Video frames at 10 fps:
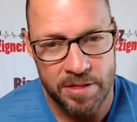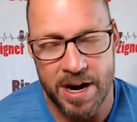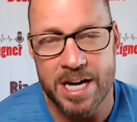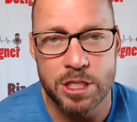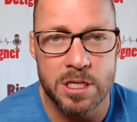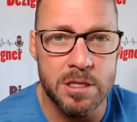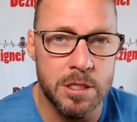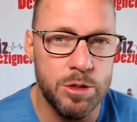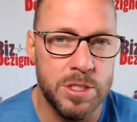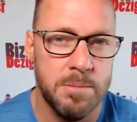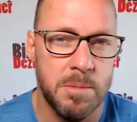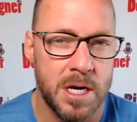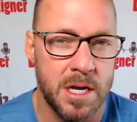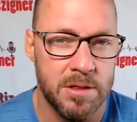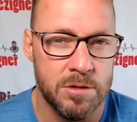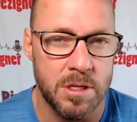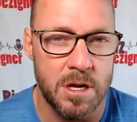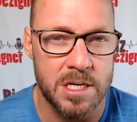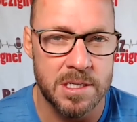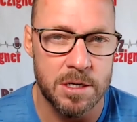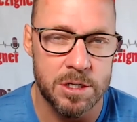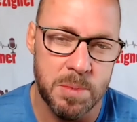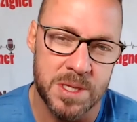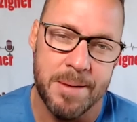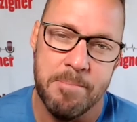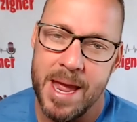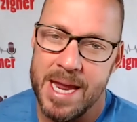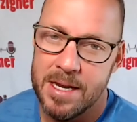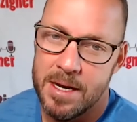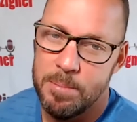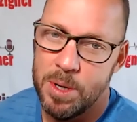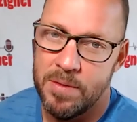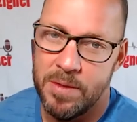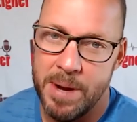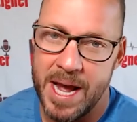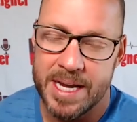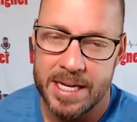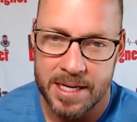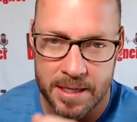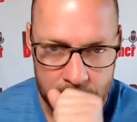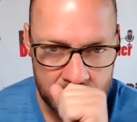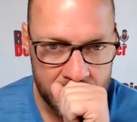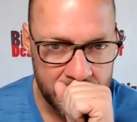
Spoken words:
they're actually losing money on those loss leaders, but they make it up on the back end